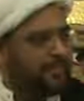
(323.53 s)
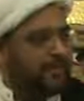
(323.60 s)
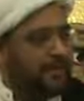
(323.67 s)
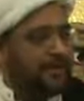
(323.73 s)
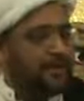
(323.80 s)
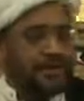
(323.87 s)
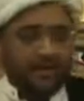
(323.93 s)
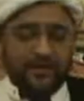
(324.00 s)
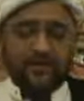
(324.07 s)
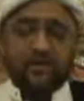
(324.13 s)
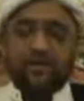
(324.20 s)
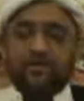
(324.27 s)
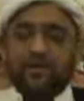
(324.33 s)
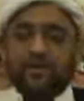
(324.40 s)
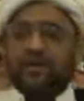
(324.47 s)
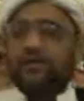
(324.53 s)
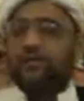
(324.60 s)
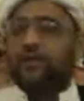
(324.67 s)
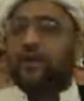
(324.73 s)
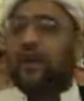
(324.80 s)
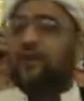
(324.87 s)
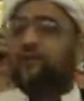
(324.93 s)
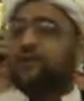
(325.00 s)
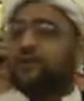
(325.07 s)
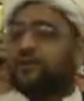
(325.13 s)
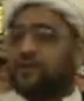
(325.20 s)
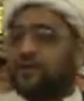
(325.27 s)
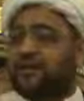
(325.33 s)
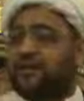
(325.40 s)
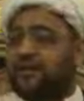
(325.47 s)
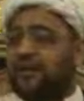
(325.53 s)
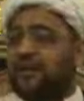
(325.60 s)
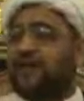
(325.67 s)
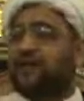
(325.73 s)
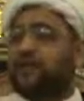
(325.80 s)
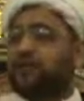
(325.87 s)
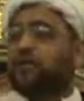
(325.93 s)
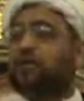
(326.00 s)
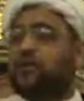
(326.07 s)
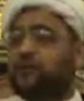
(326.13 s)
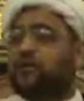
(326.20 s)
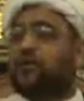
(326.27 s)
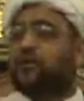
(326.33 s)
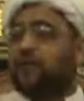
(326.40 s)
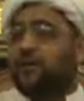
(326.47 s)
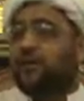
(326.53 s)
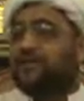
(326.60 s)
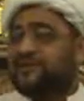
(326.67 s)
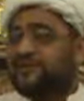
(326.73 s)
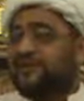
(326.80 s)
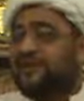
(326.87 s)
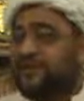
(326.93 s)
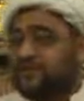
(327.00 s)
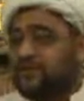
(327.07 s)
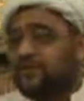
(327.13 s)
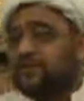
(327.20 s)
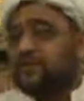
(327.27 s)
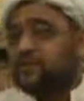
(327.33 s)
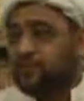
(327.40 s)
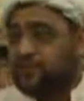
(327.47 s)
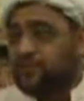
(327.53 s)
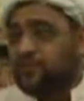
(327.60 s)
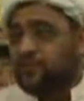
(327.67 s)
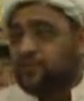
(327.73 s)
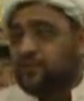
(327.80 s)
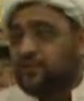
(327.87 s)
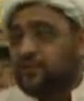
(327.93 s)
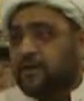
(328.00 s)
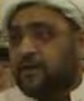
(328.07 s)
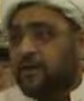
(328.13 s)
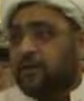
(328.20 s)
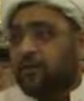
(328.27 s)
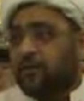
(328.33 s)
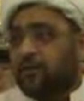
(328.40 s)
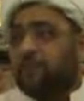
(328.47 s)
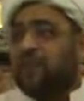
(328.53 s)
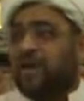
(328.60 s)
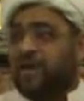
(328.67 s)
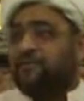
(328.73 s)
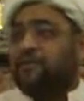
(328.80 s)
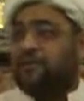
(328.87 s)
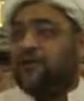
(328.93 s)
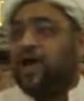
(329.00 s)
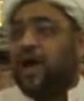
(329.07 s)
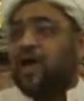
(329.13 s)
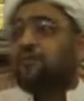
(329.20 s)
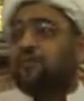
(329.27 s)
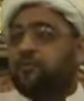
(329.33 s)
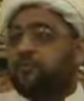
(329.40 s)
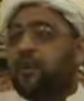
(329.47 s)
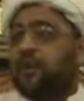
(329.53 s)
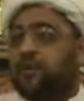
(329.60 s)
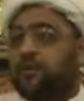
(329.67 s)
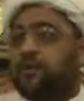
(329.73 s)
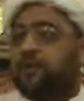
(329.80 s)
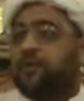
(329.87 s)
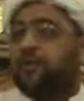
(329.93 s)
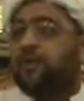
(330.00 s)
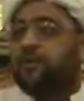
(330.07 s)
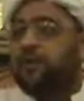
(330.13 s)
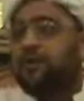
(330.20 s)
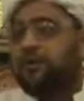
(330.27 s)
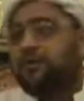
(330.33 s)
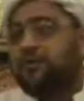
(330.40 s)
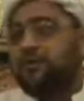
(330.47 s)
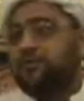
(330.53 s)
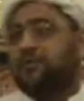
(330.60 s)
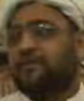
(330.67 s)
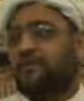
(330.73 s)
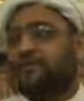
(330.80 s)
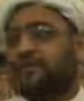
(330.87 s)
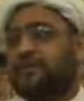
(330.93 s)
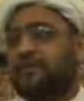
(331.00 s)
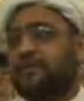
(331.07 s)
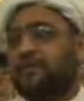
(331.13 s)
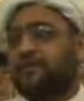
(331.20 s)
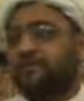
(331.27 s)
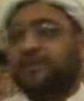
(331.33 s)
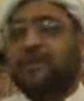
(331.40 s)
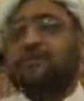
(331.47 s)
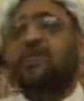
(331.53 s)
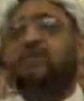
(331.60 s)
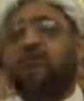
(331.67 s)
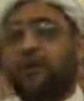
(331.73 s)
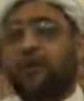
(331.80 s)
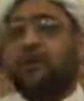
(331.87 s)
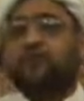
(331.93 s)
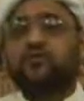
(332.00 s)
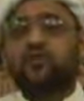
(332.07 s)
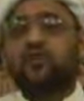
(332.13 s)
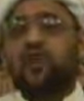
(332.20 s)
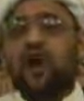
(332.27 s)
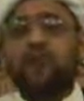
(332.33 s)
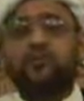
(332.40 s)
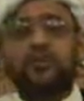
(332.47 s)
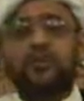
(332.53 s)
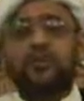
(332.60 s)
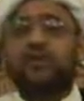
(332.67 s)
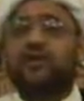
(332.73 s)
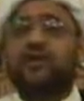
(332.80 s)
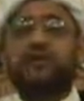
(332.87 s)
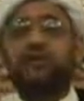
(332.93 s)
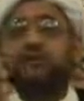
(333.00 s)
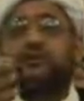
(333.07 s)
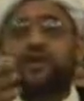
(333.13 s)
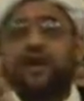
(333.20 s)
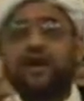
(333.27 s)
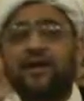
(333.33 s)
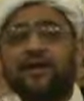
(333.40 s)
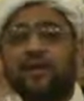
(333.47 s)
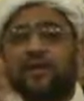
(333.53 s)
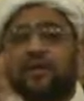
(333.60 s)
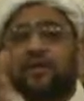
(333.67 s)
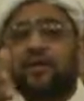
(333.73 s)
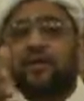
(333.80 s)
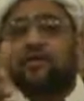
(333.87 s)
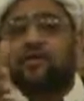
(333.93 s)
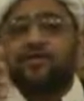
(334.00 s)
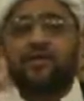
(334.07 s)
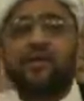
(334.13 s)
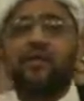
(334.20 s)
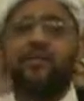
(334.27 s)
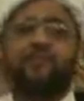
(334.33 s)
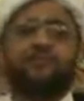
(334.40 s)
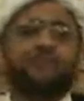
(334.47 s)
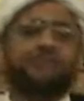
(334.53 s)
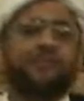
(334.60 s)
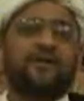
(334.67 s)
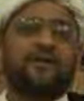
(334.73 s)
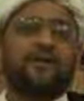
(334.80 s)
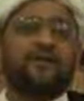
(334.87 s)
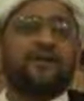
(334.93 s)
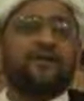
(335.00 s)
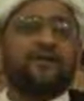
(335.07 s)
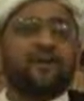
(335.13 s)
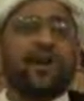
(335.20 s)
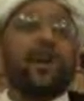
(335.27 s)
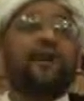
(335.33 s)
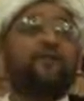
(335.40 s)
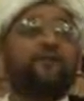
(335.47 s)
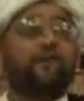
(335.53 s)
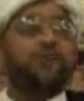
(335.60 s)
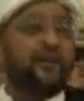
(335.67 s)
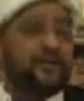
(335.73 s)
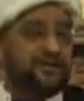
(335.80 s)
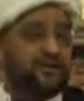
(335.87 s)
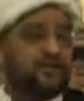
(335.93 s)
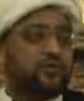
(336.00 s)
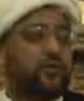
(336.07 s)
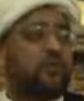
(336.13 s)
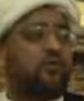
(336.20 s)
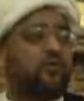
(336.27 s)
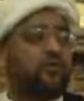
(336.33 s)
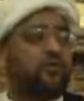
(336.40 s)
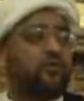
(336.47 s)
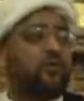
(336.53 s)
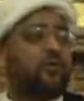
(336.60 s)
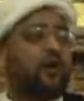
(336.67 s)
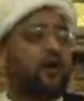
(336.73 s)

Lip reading: right? You need to have an attorney in order to represent you whenever you have a problem with the law. Meaning the law is so complicated, you can't do it yourself. You have to, it's so